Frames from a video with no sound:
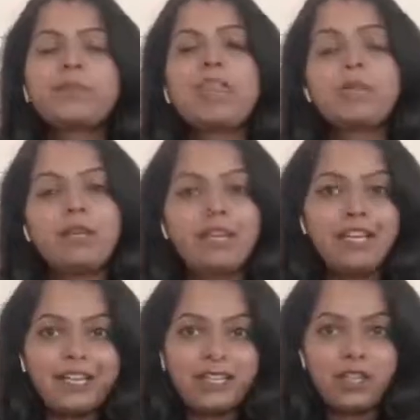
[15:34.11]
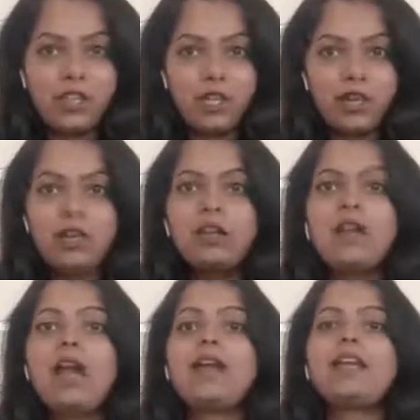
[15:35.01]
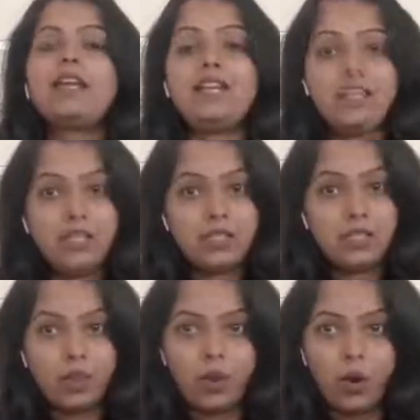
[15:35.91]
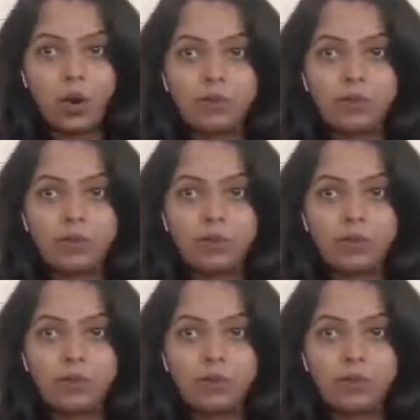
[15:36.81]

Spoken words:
but it is there and it is a law.